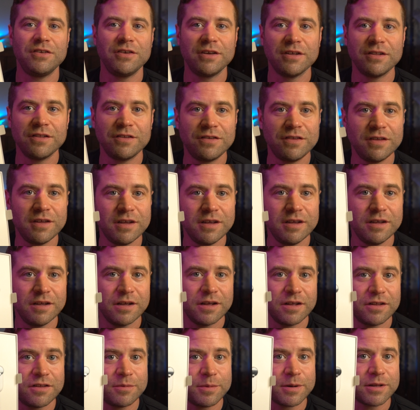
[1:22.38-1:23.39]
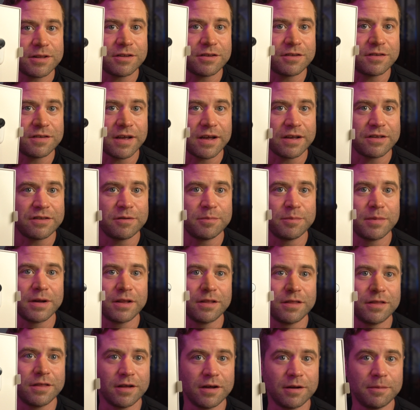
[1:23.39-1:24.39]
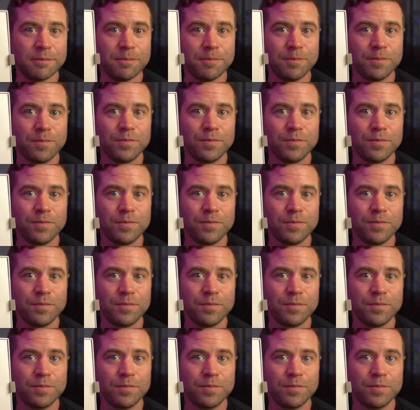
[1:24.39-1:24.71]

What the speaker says: you can see, it's about the size of my thumb.